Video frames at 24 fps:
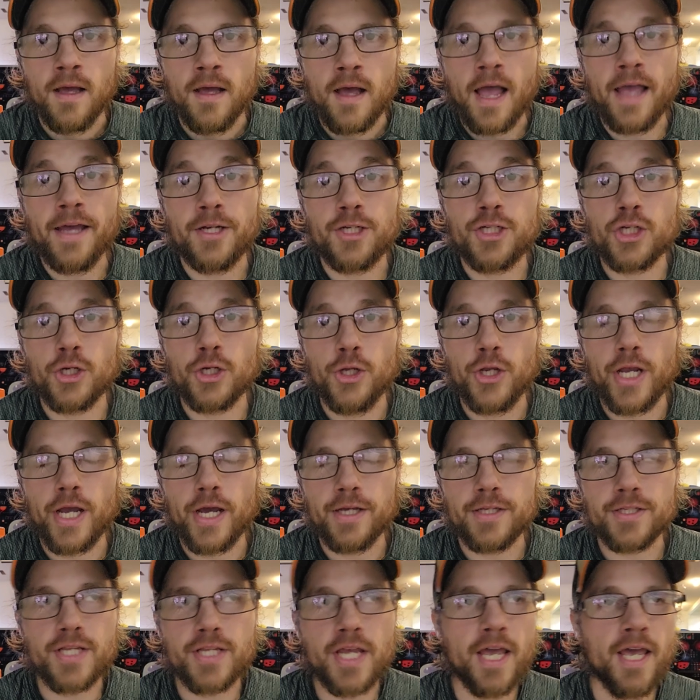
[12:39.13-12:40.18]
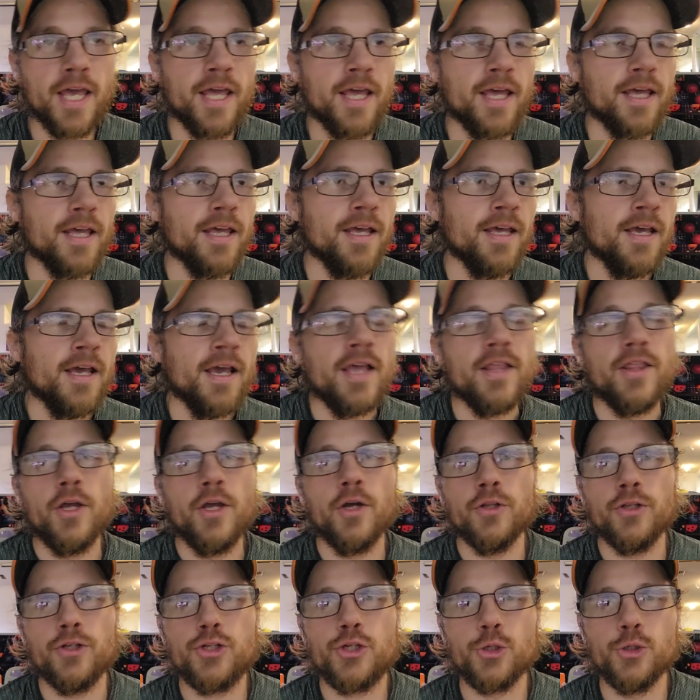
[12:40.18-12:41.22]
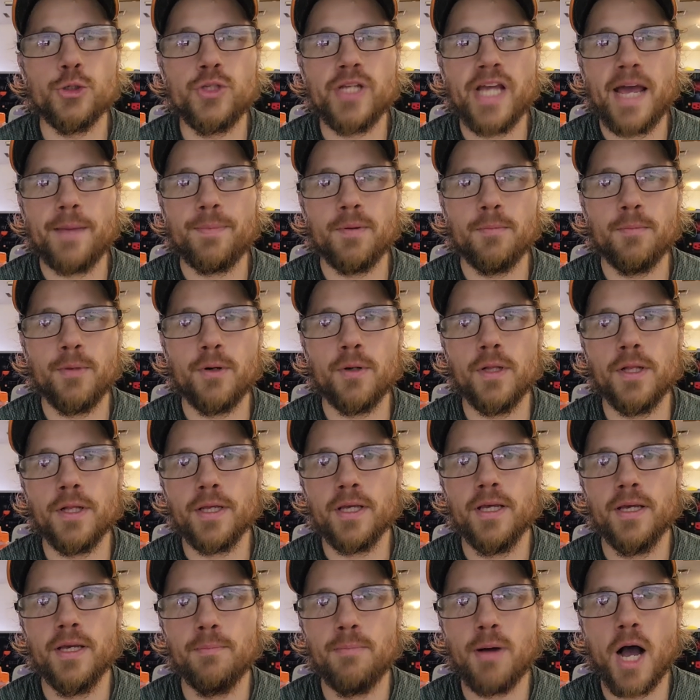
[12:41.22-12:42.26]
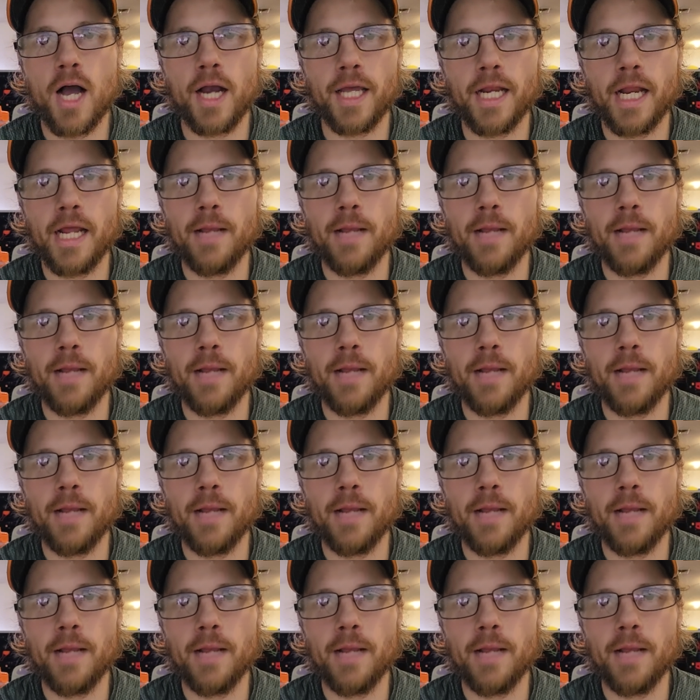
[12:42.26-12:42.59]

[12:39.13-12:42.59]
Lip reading: I had to show you guys the only true tap in bowling, hockey.